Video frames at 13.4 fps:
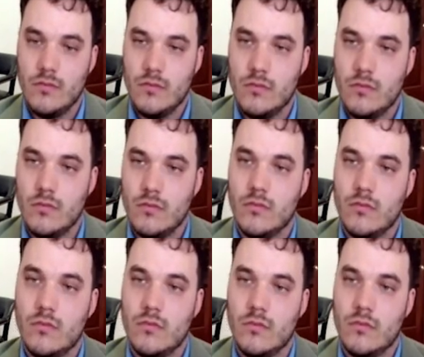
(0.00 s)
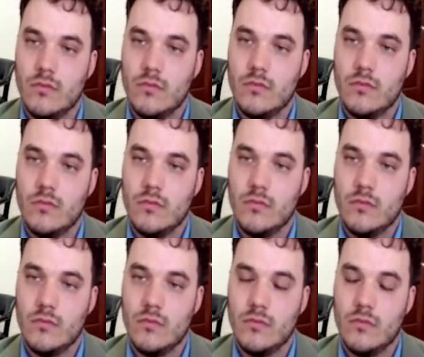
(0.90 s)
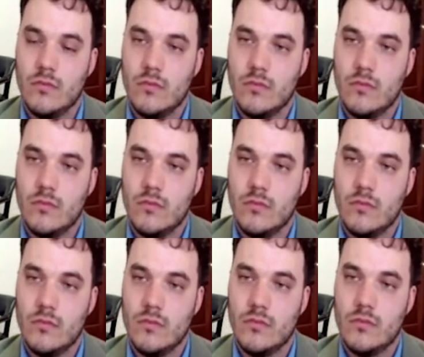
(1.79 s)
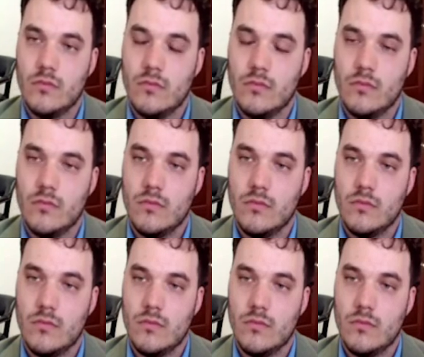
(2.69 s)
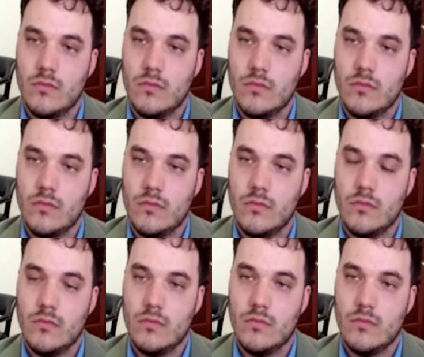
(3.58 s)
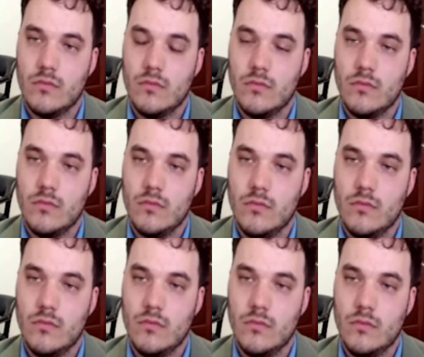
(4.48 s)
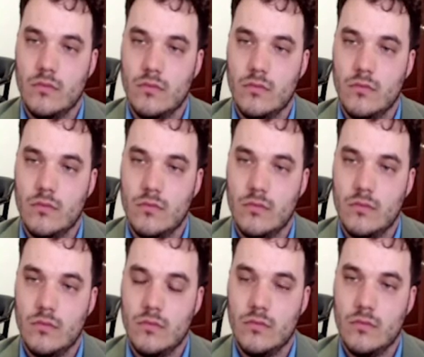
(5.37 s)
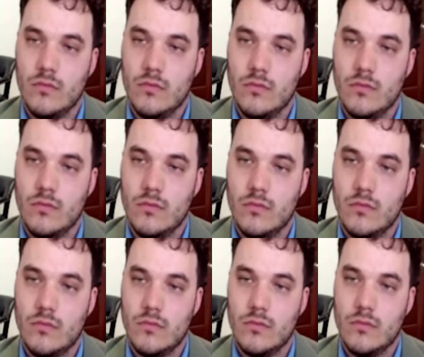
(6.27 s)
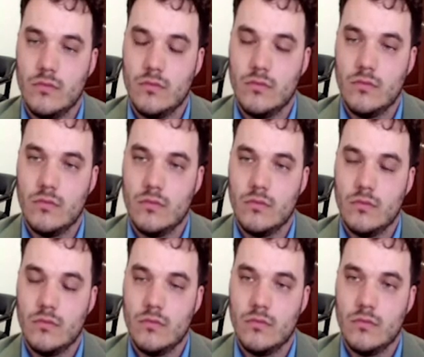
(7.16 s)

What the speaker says: [no speech]